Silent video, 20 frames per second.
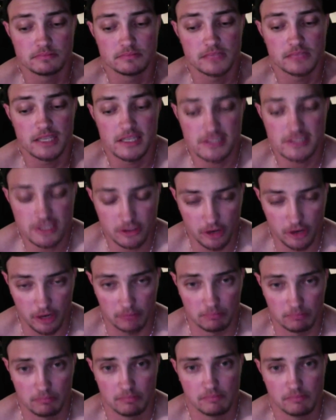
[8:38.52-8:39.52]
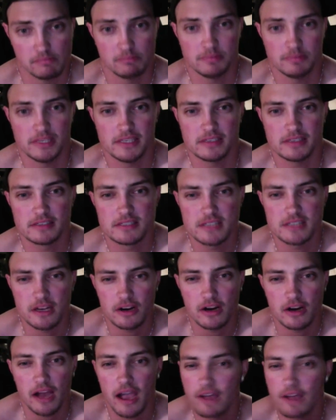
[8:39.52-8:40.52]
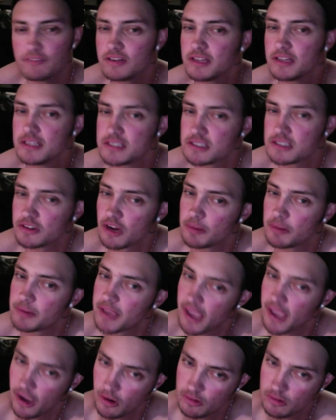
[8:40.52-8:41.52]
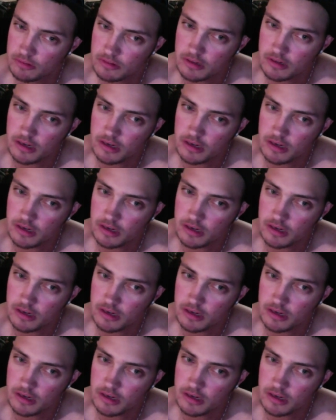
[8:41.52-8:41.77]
Instagram. Me and Sarah have an Instagram account,